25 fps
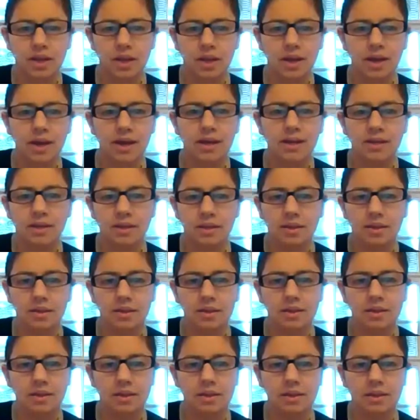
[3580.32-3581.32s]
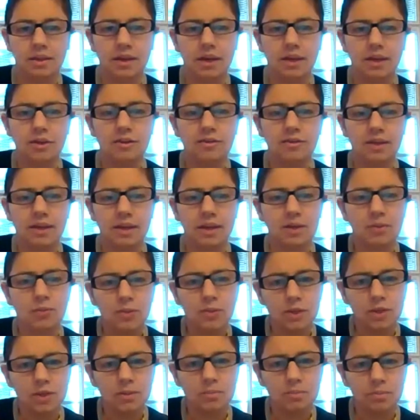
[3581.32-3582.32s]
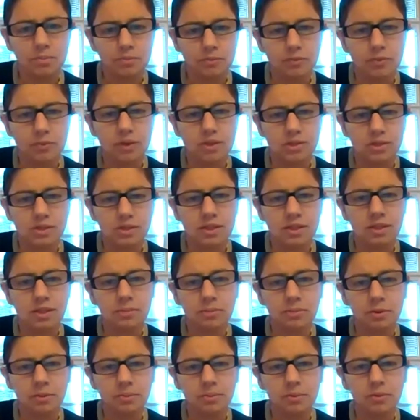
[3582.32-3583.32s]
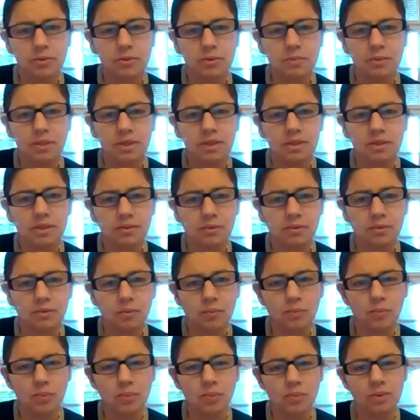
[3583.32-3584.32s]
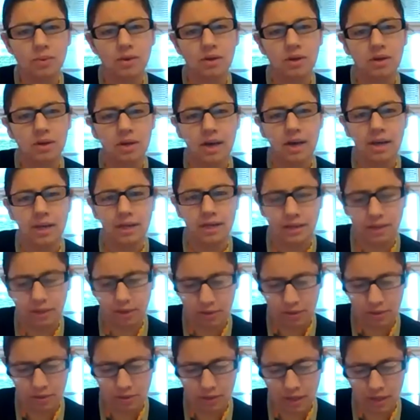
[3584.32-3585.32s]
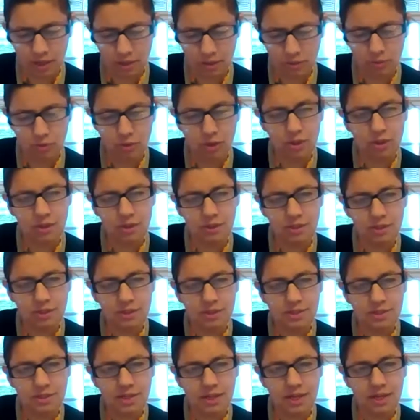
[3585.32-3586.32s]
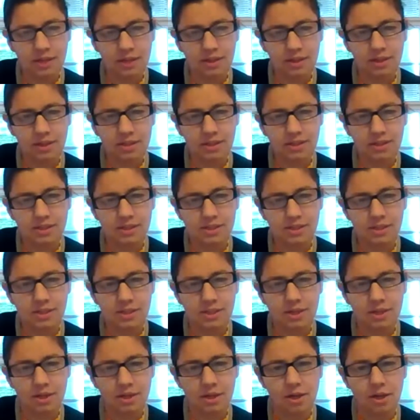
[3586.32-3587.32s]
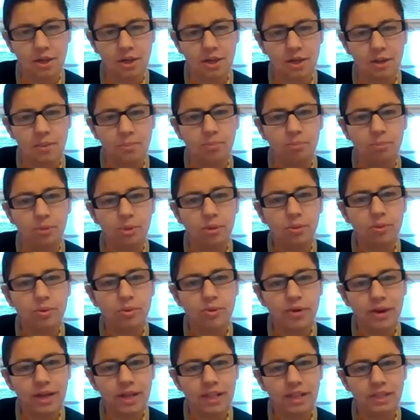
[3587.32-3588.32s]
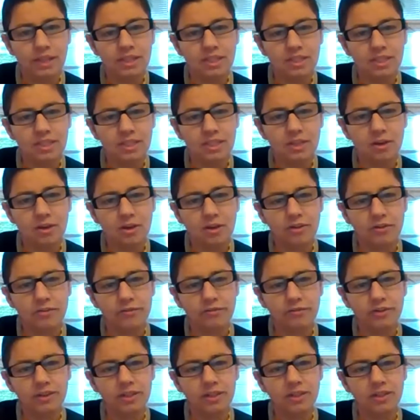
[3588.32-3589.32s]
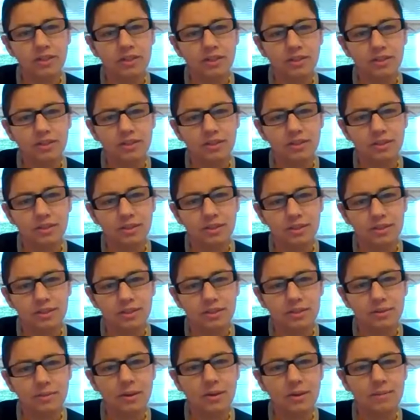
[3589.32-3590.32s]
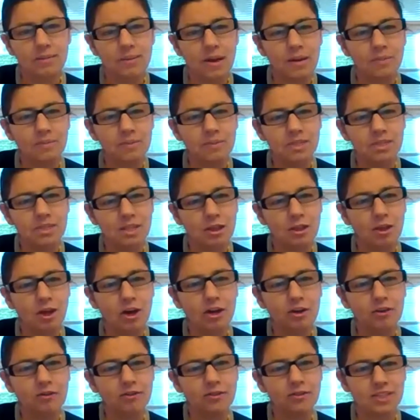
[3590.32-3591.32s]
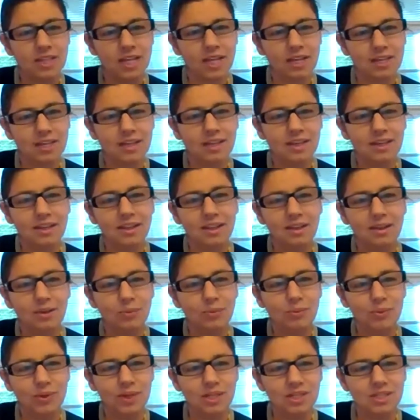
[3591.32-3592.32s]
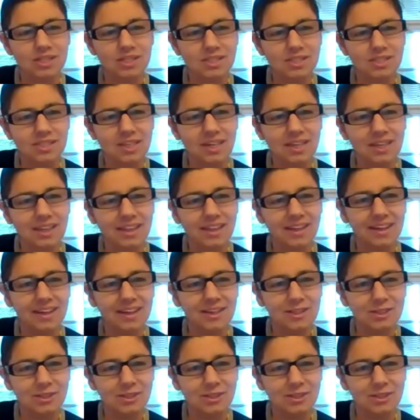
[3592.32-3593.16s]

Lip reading: I kind of get what's in the purport, but I do not understand this plurality of the, I mean, a lot of technical words in there.